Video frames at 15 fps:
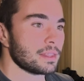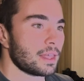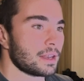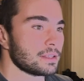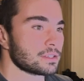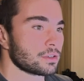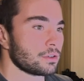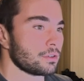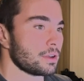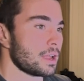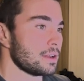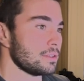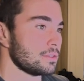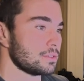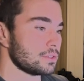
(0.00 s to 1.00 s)
that it's
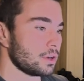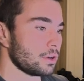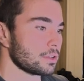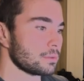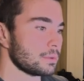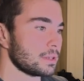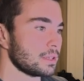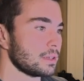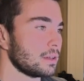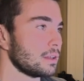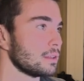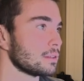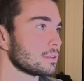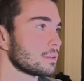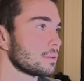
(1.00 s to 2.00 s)
created the document here.
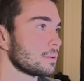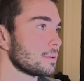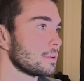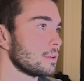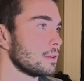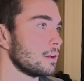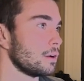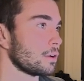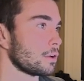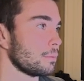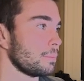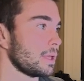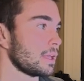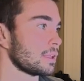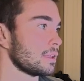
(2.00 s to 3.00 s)
I'll go
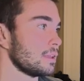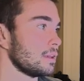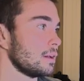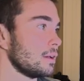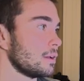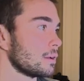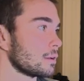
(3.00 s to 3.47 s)
back here.